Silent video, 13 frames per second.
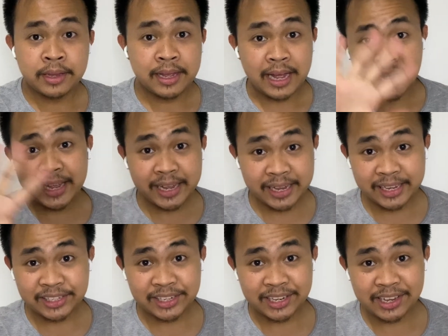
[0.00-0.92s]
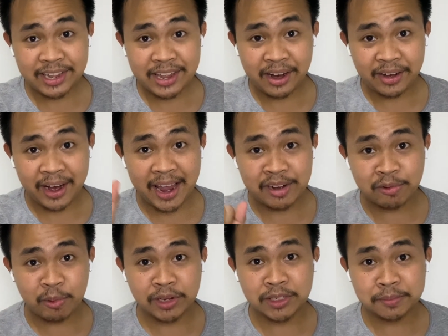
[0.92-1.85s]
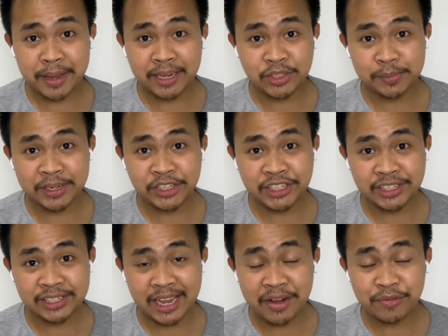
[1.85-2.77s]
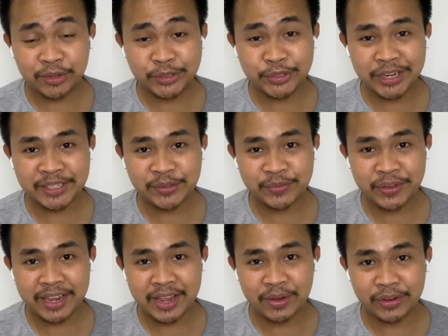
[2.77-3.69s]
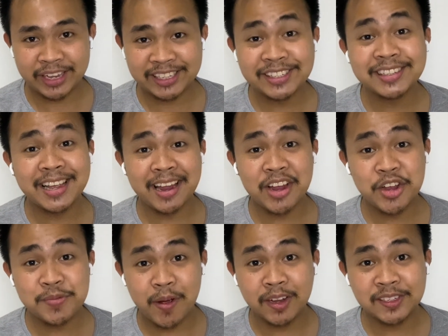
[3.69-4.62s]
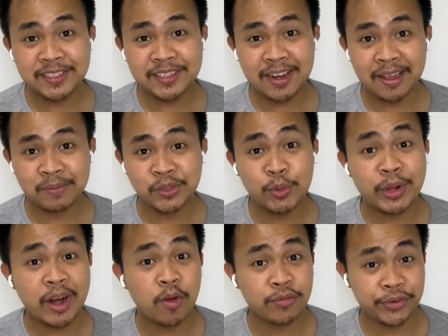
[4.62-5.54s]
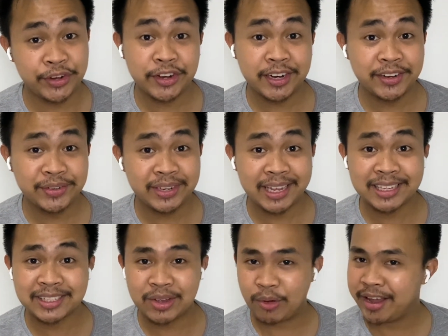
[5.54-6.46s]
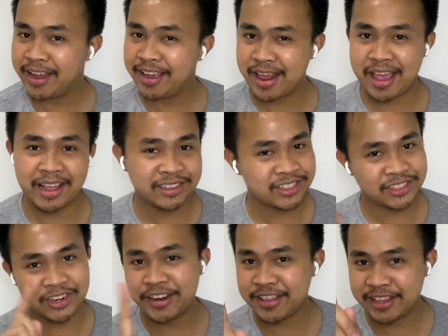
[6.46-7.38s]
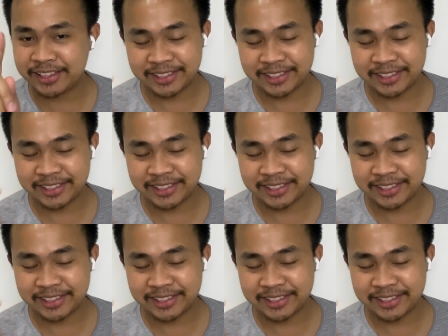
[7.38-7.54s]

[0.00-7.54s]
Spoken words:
Hi guys, Ceddy here and welcome back to my channel, and for today's video it's tech unboxing time, so without further ado, let's go ahead and start it.